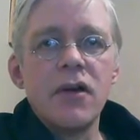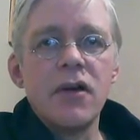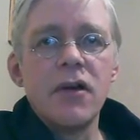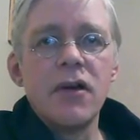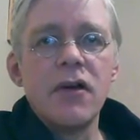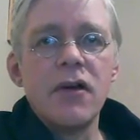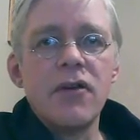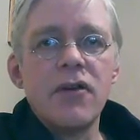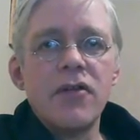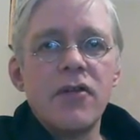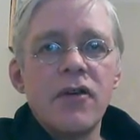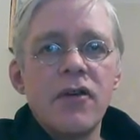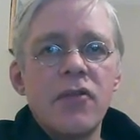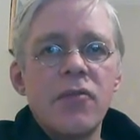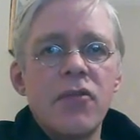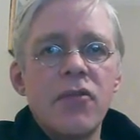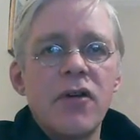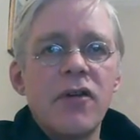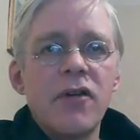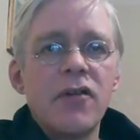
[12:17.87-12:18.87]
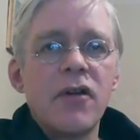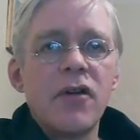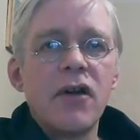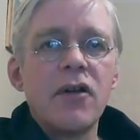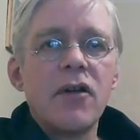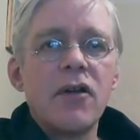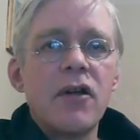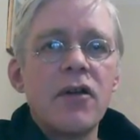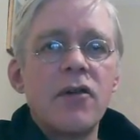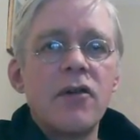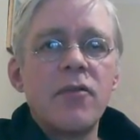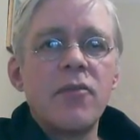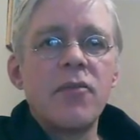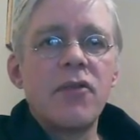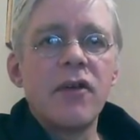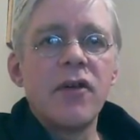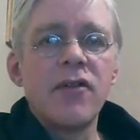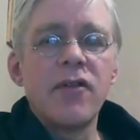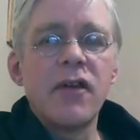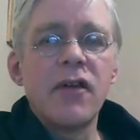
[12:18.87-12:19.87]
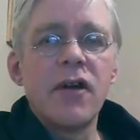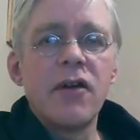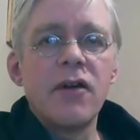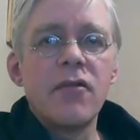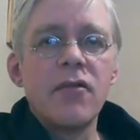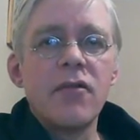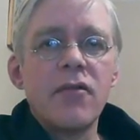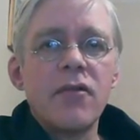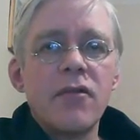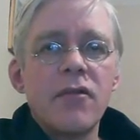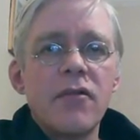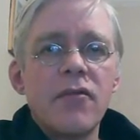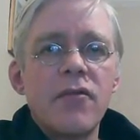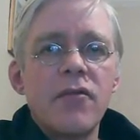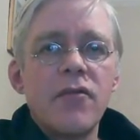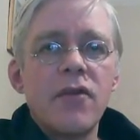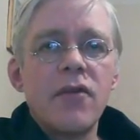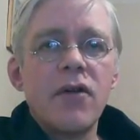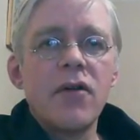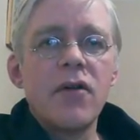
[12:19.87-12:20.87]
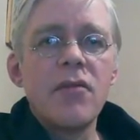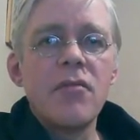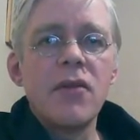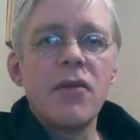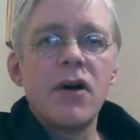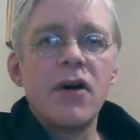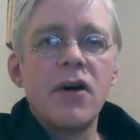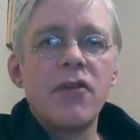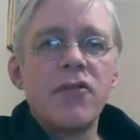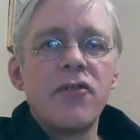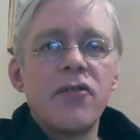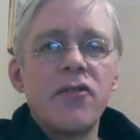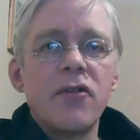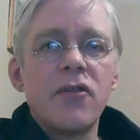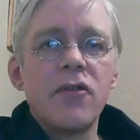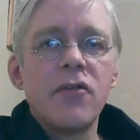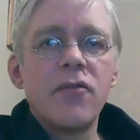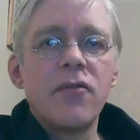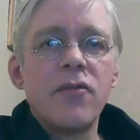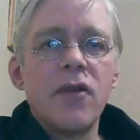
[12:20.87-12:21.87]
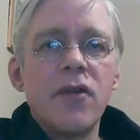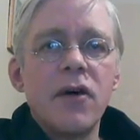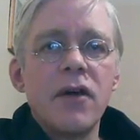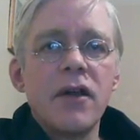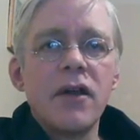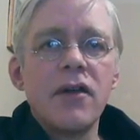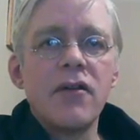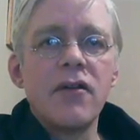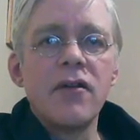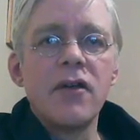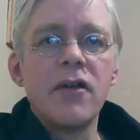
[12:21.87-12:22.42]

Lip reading: and just press down, you don't need to press down very much, you'll find,